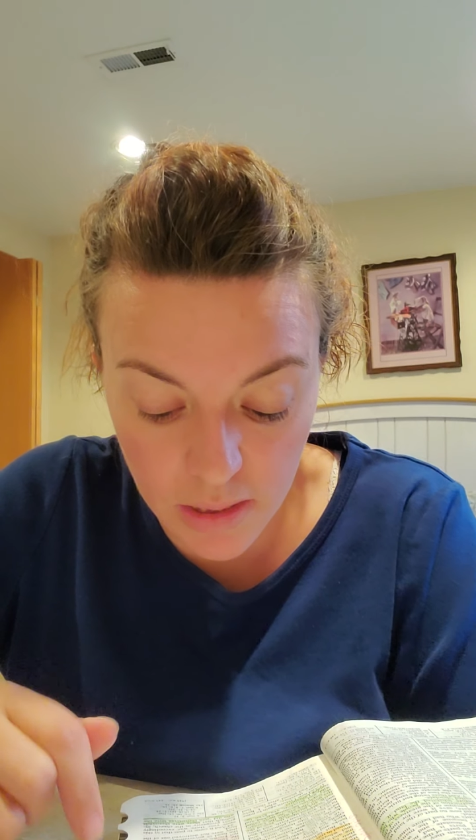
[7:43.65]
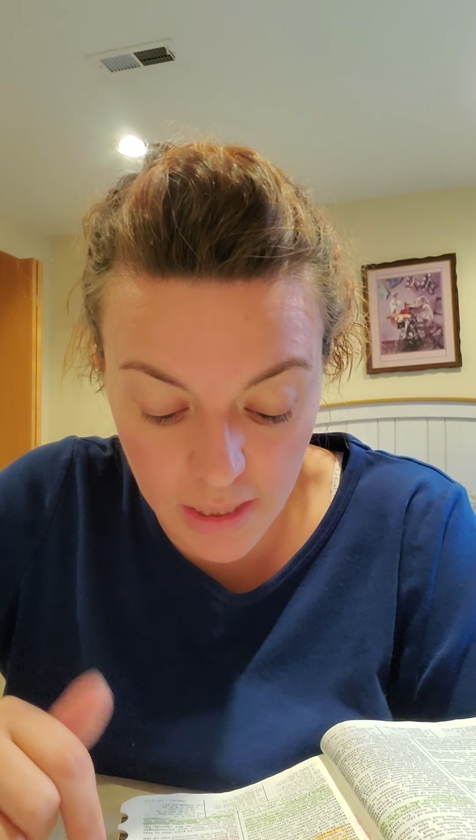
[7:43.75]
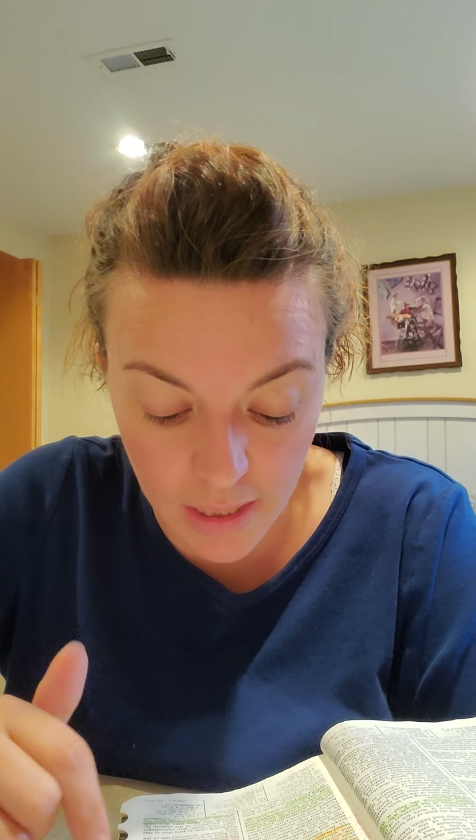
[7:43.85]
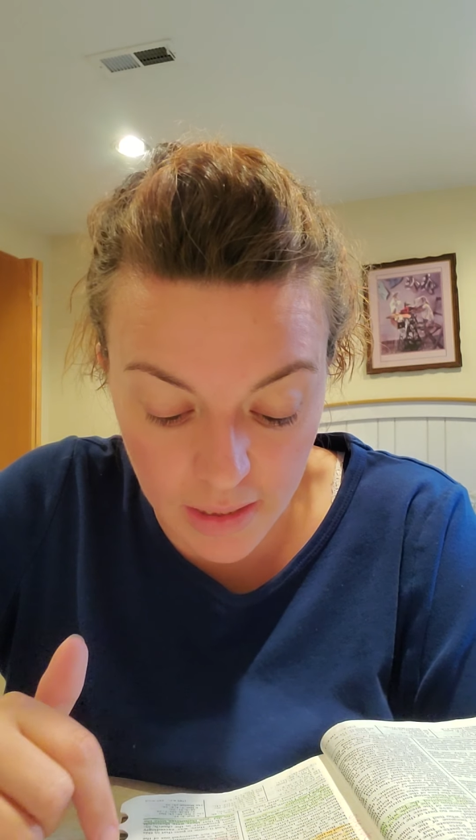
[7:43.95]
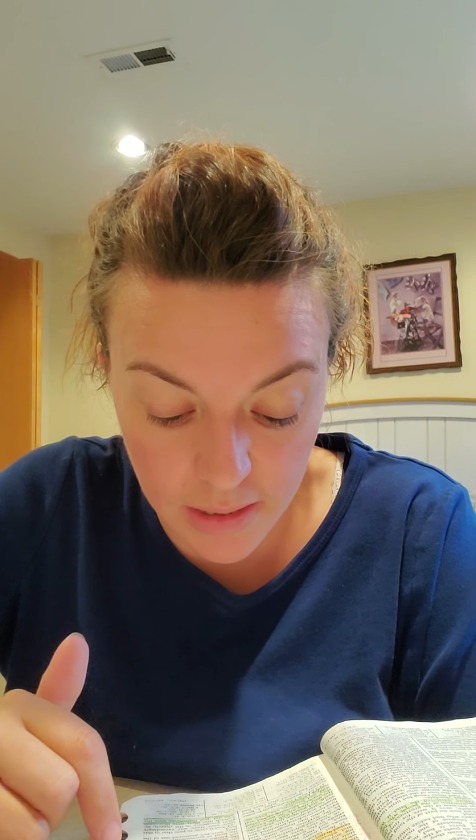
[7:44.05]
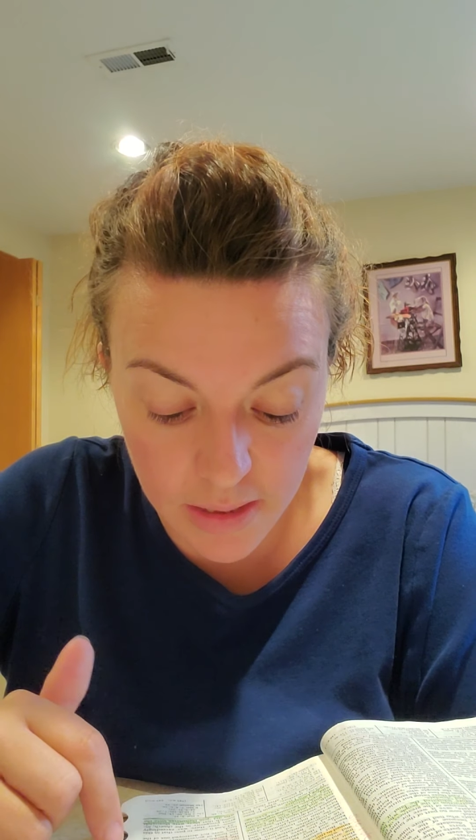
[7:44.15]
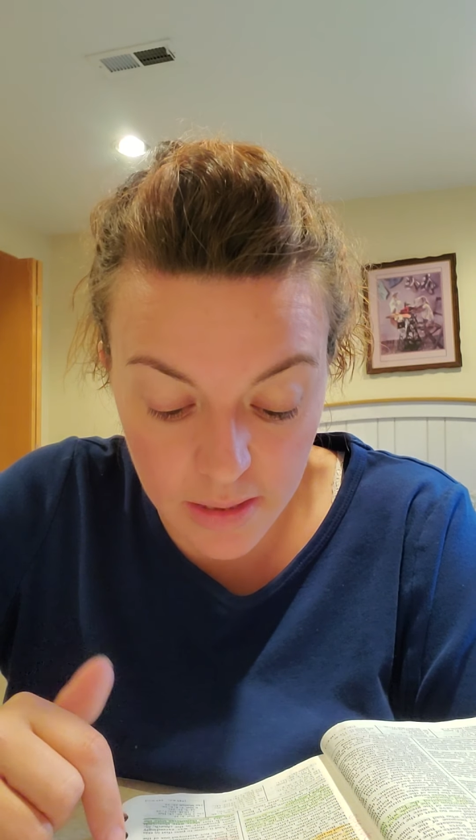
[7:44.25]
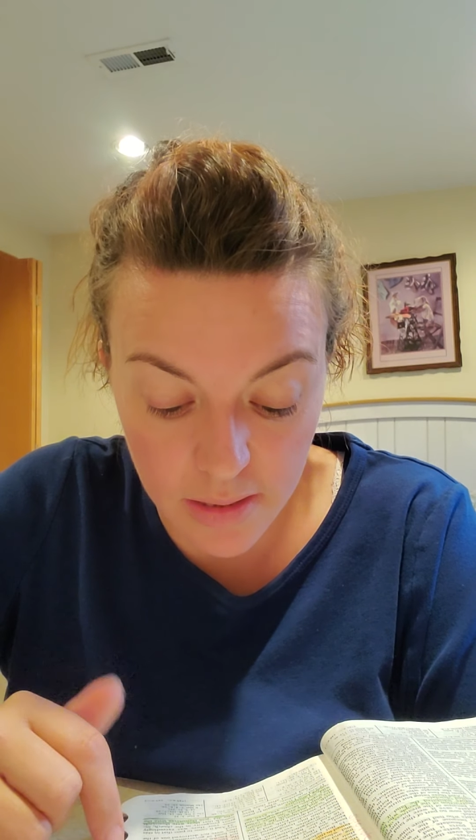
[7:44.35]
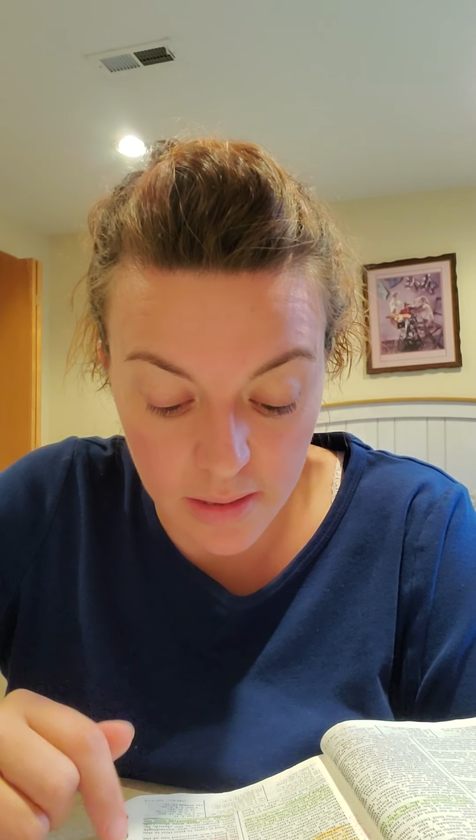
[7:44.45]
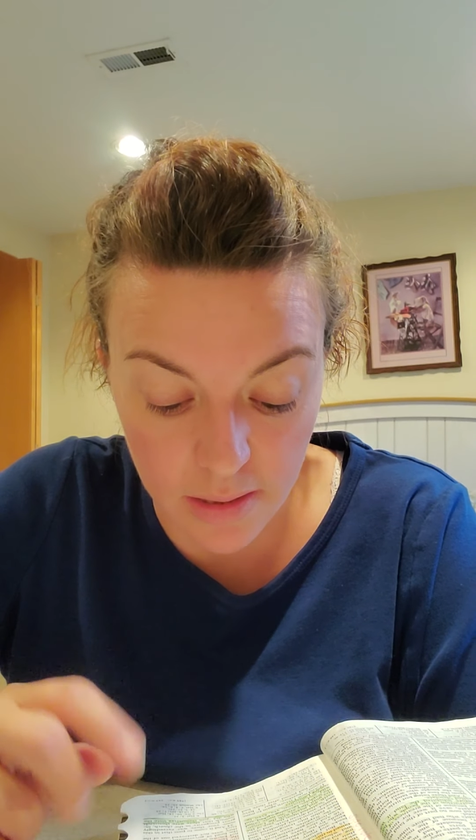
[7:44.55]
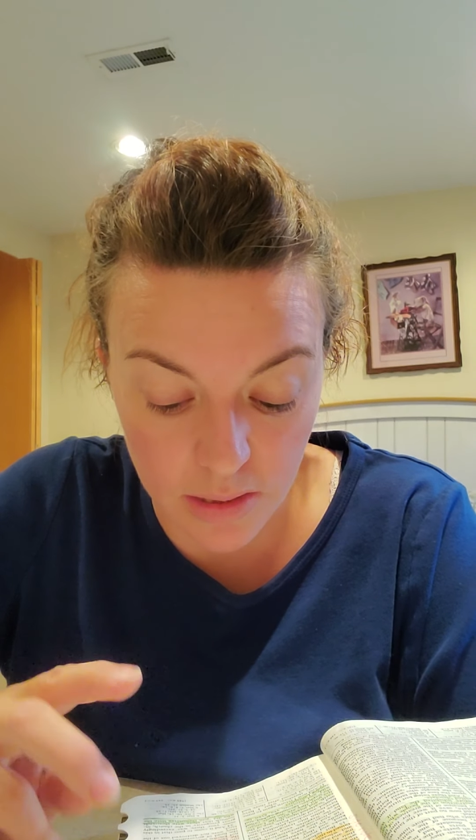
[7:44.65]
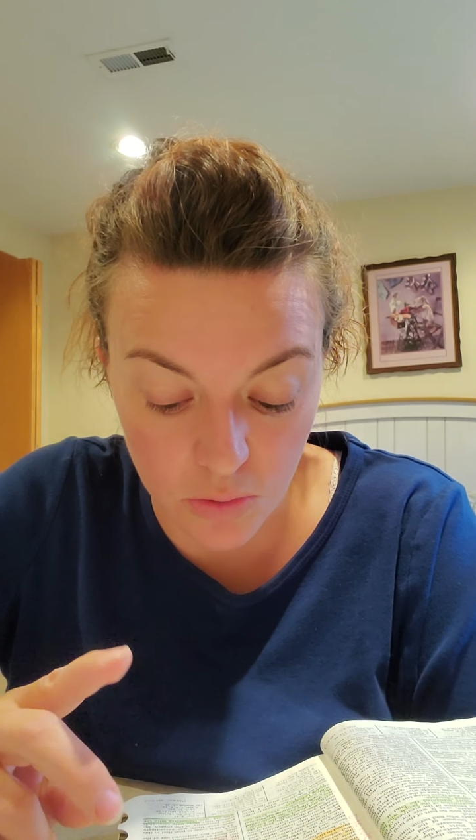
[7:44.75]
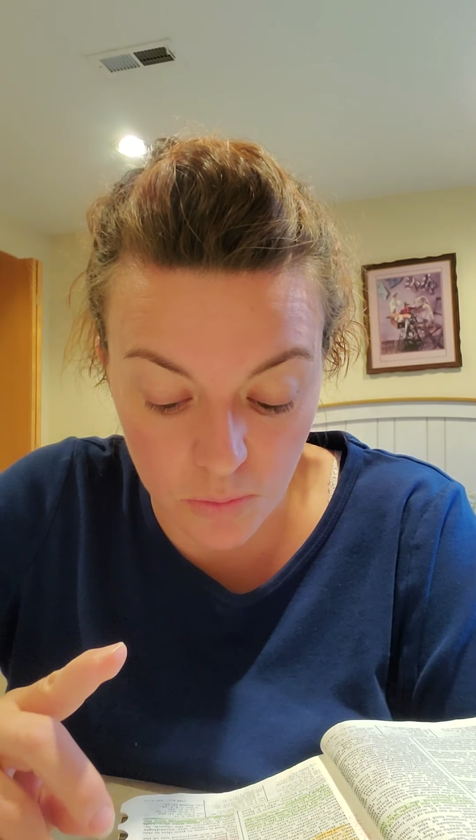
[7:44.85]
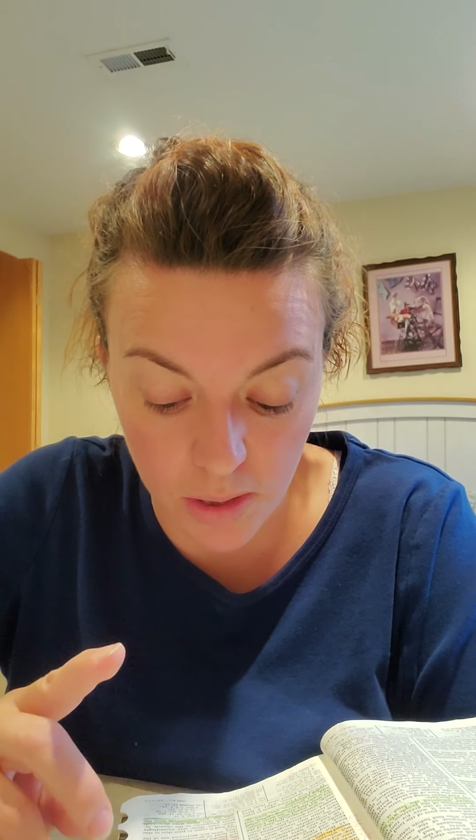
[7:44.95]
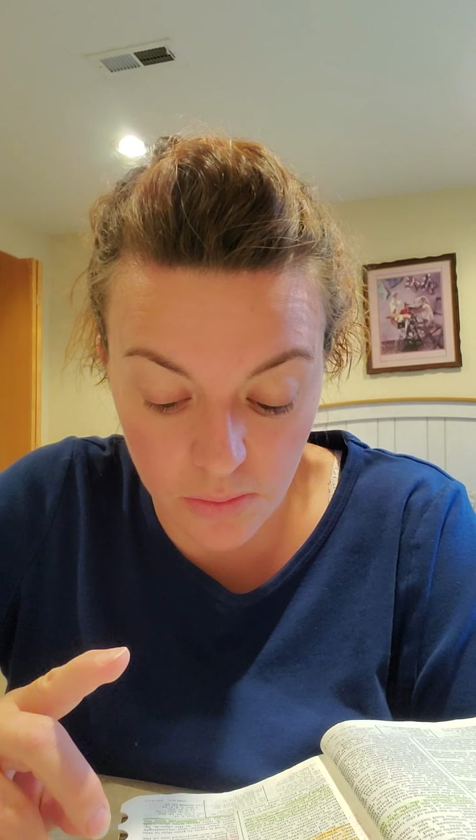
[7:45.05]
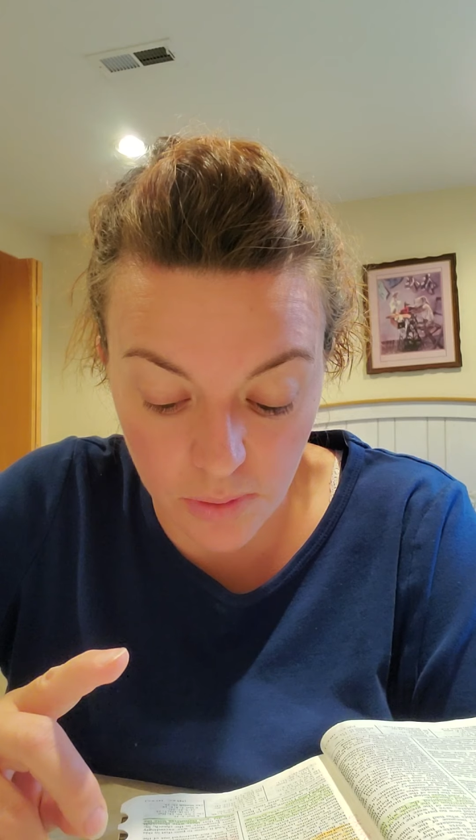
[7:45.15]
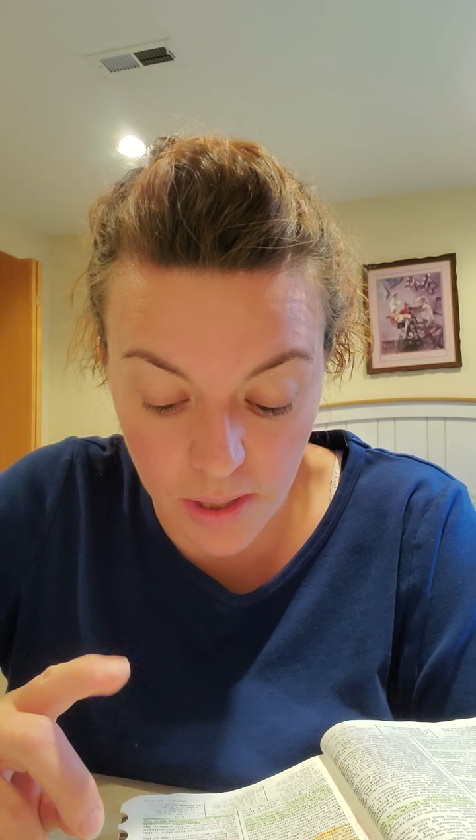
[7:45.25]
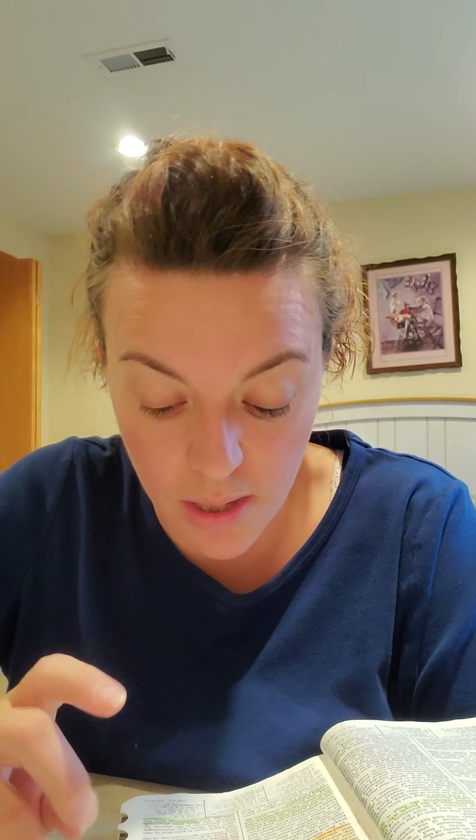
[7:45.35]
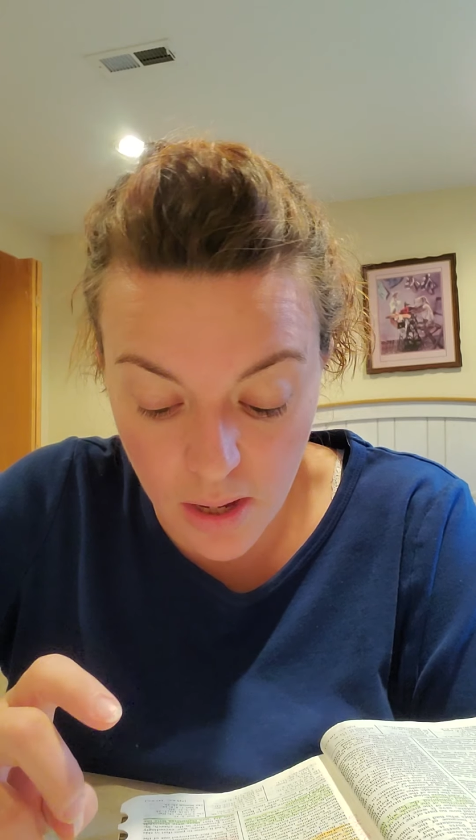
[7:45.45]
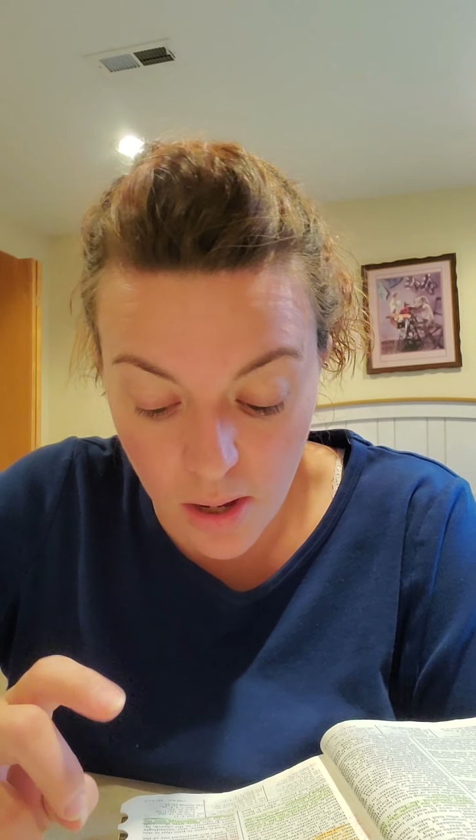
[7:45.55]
land. This is 23.